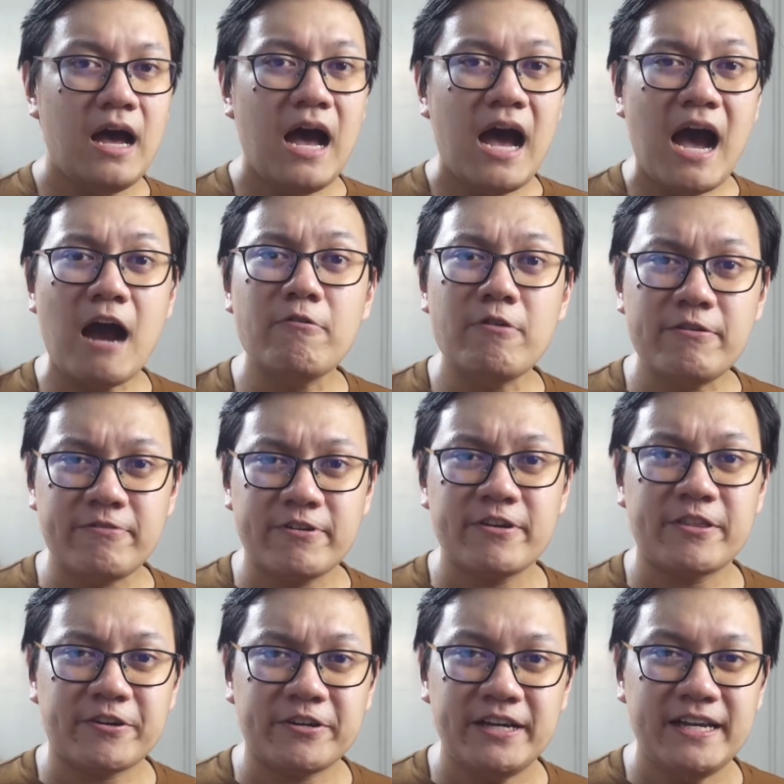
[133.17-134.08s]
However,
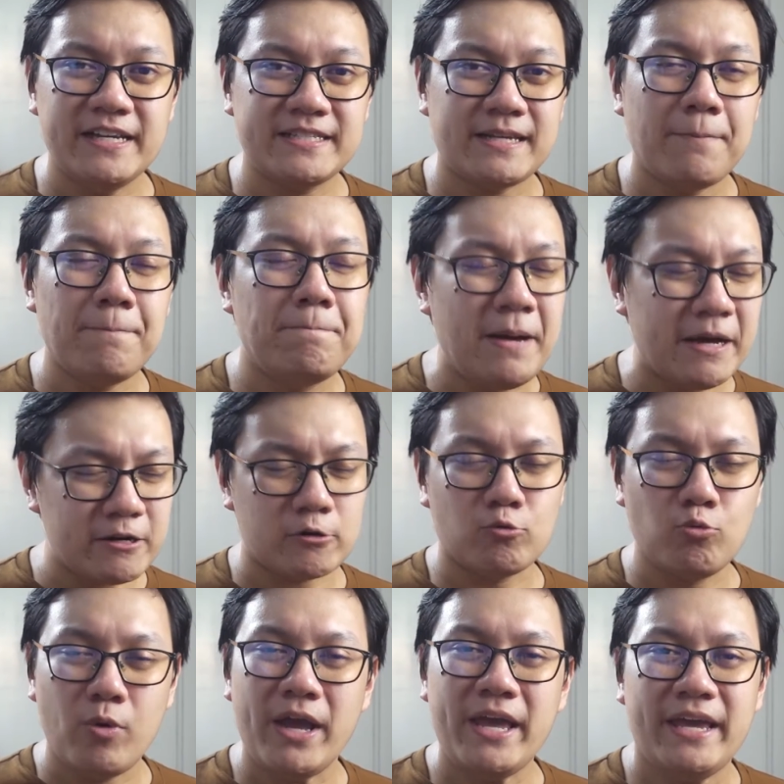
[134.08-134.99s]
there is a better
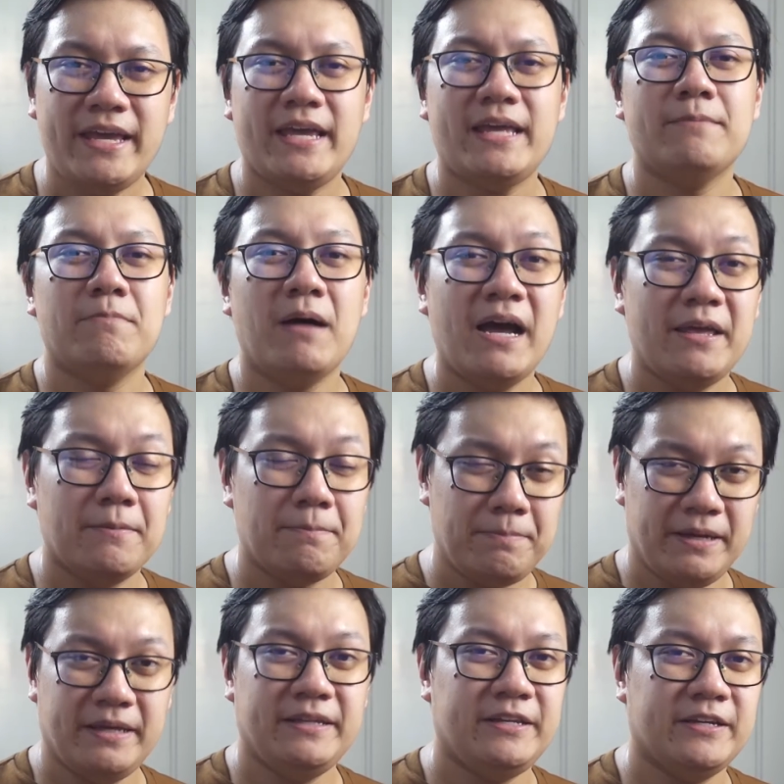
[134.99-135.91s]
way, in my
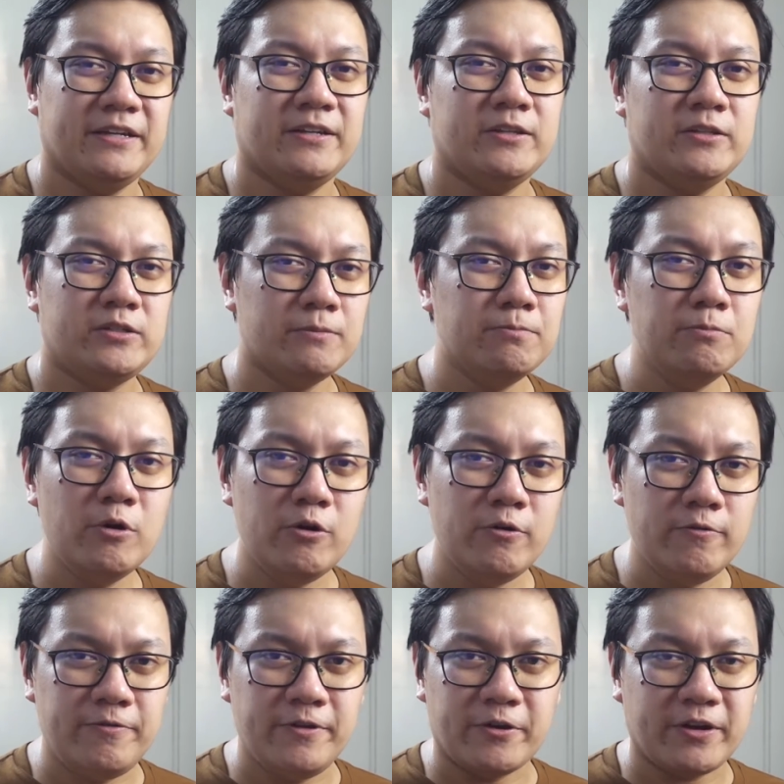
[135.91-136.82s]
opinion, to
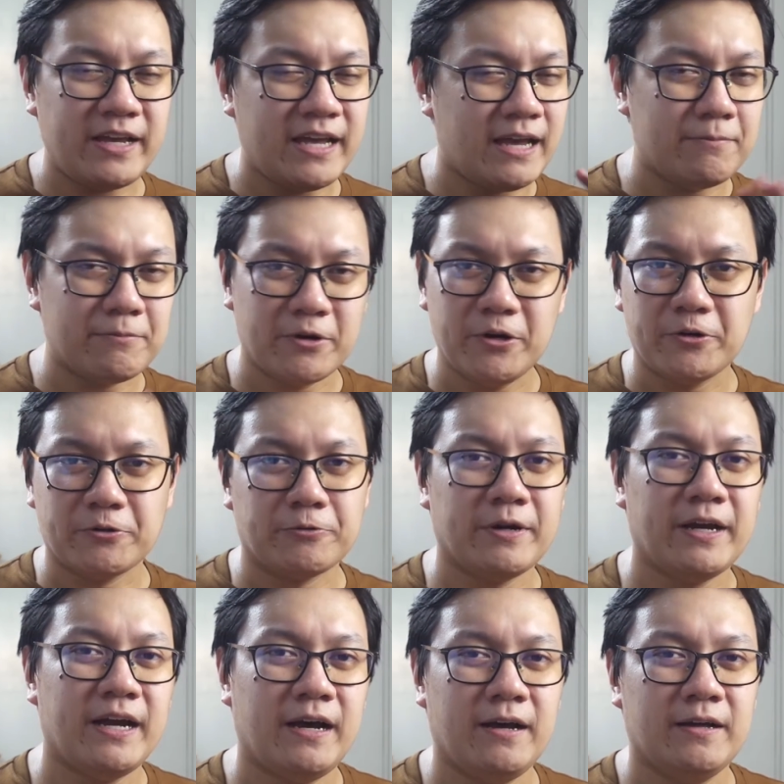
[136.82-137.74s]
move your camera
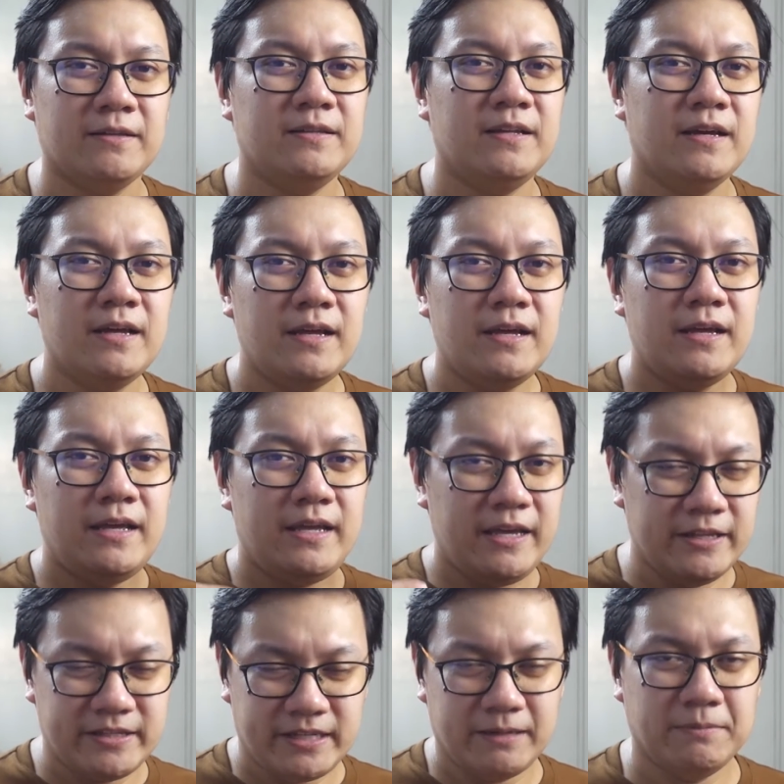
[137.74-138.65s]
around
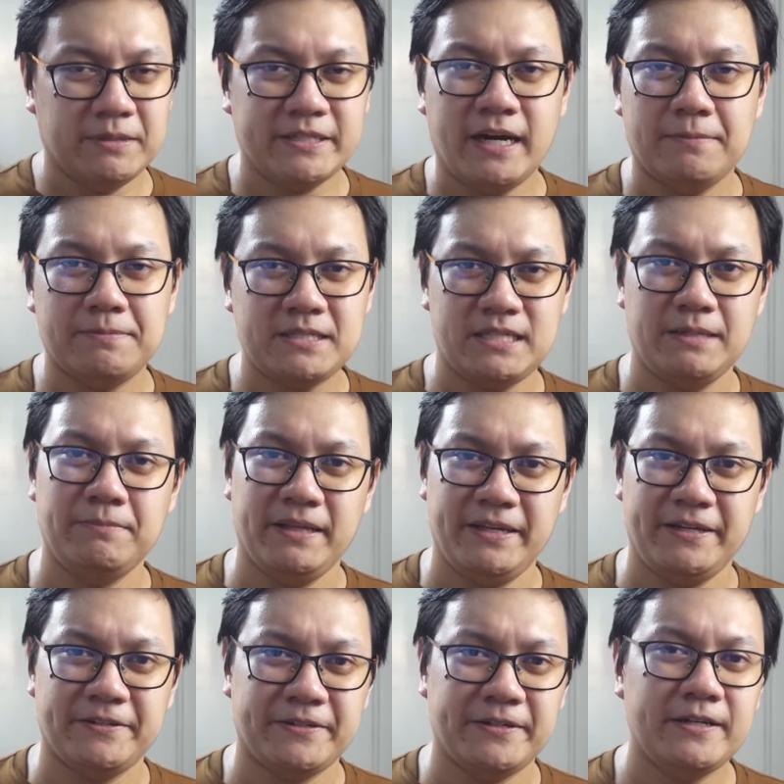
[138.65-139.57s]
in Tabletop
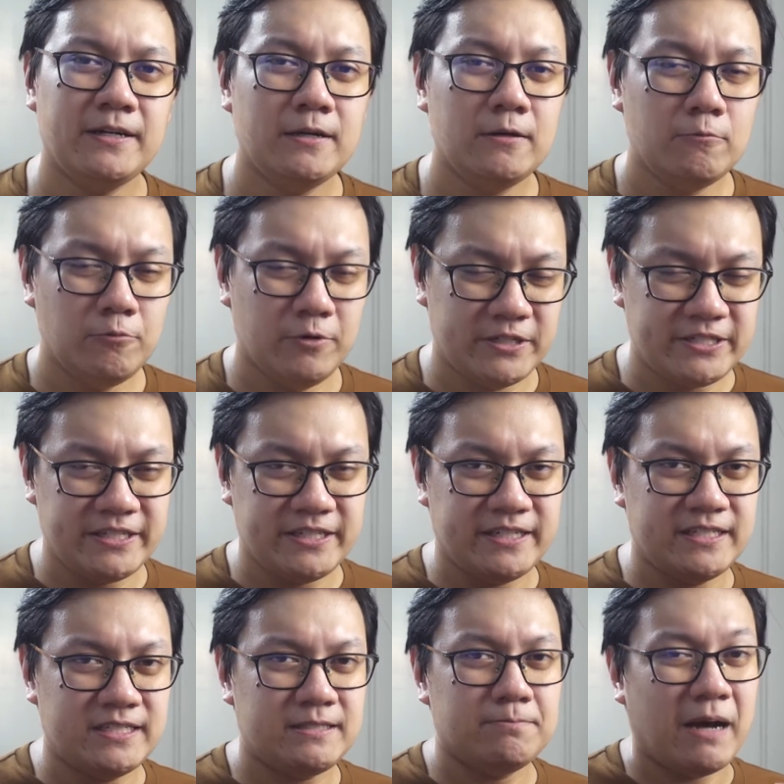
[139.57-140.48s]
Simulator, which
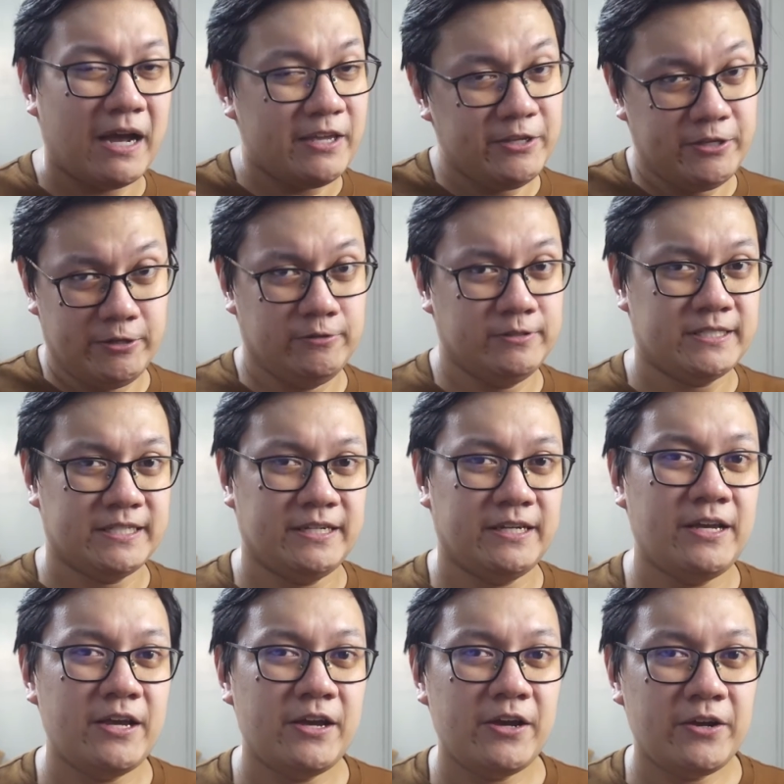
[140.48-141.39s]
is by
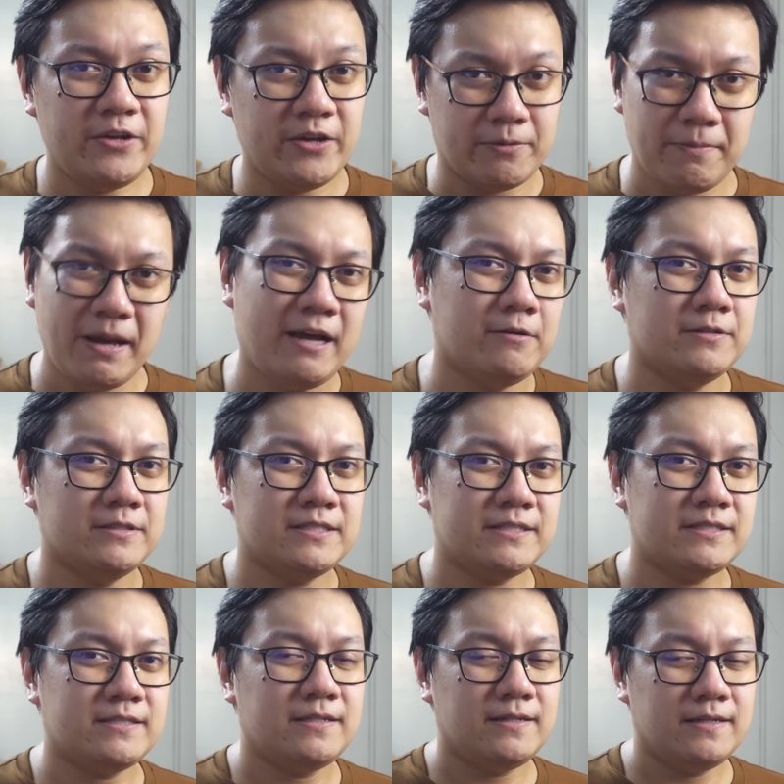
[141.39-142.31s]
using your
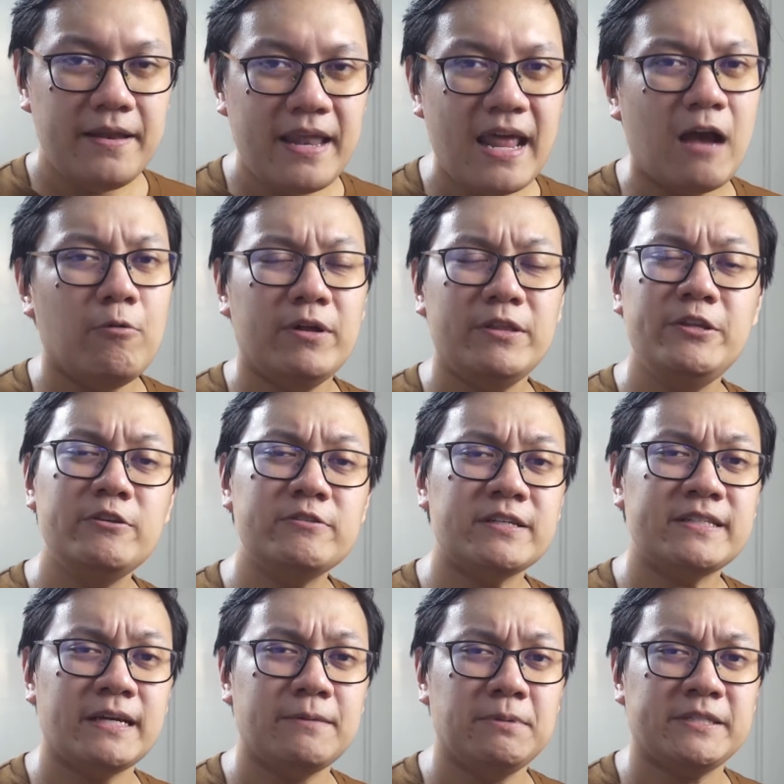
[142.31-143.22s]
mouse. Now, when
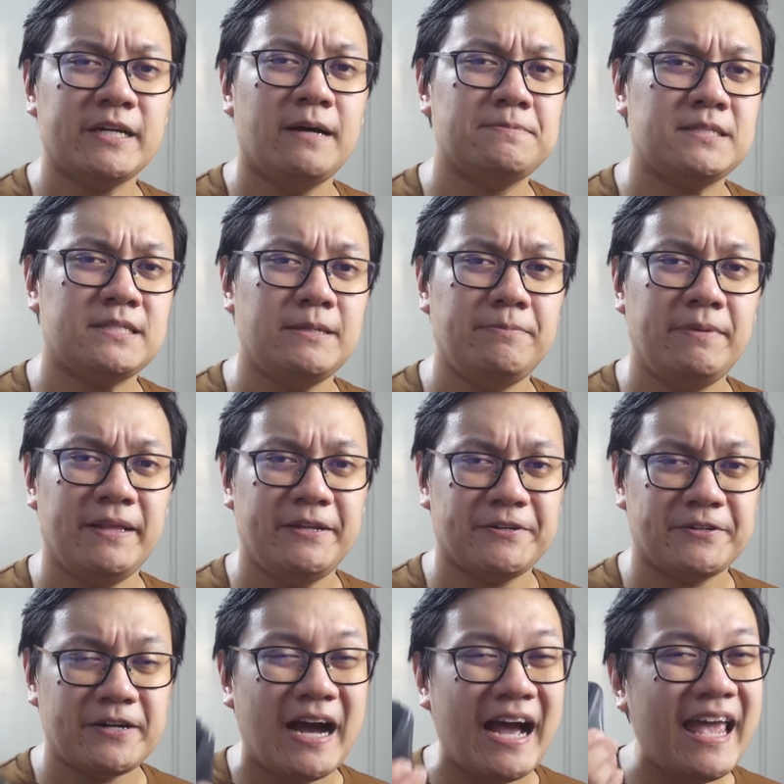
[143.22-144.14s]
using Tabletop
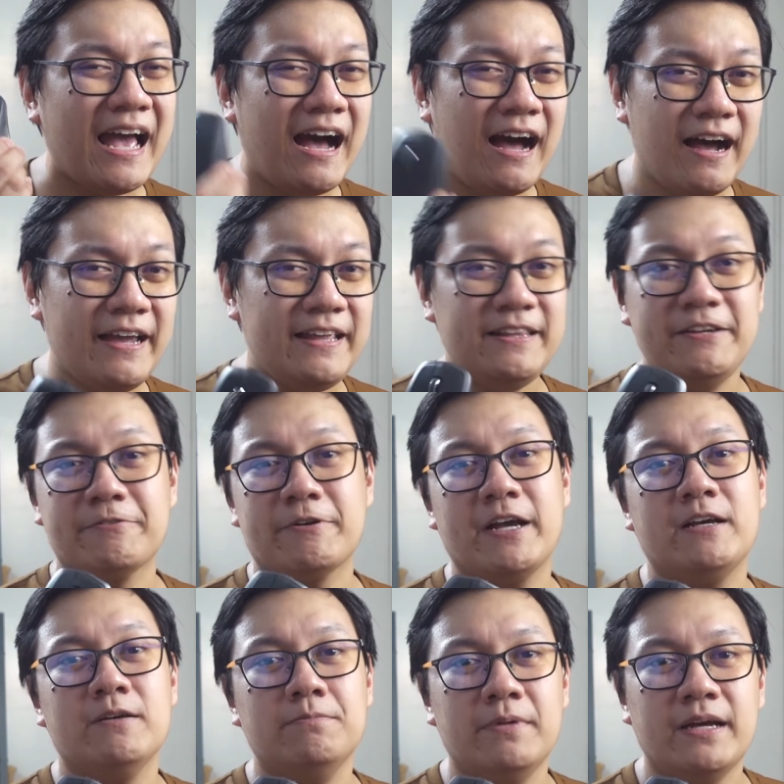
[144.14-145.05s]
Simulator, I highly
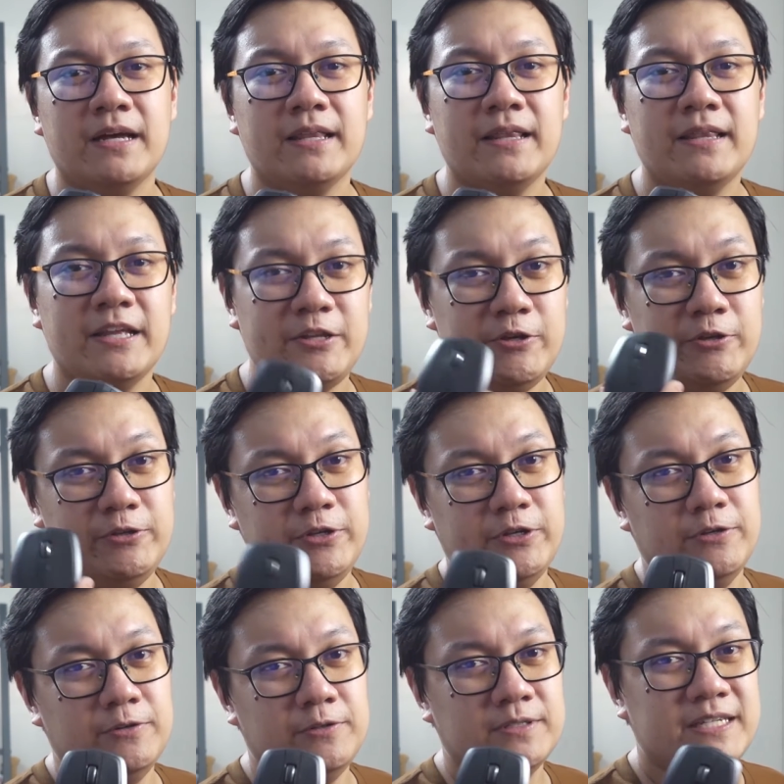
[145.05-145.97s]
recommend that you
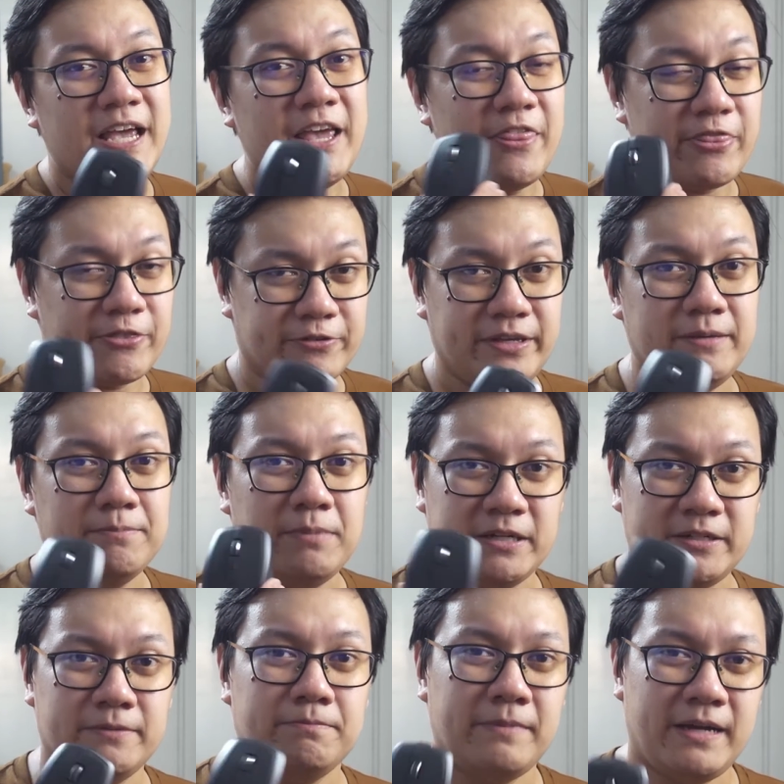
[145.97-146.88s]
use a
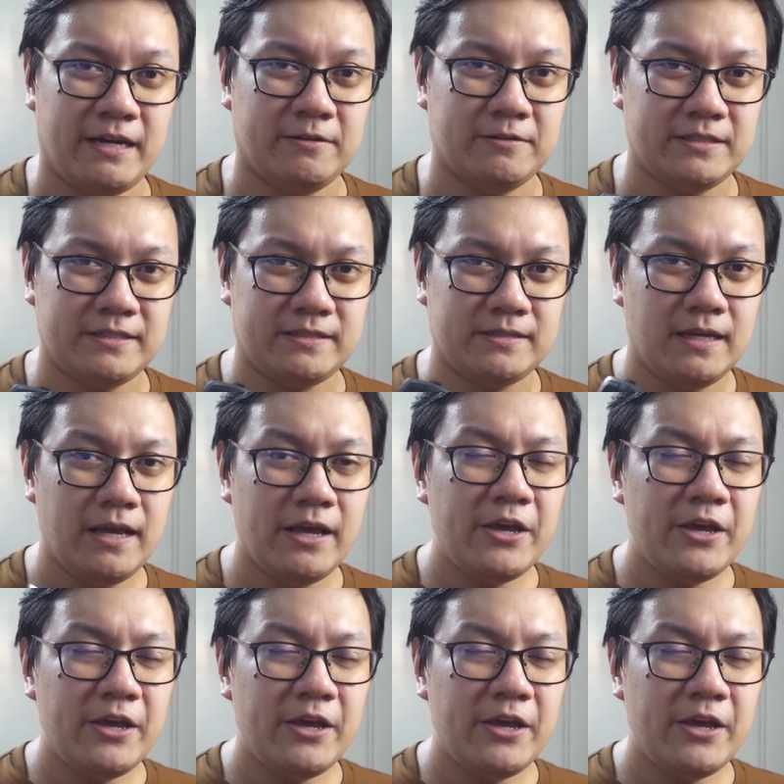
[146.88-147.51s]
3-button mouse.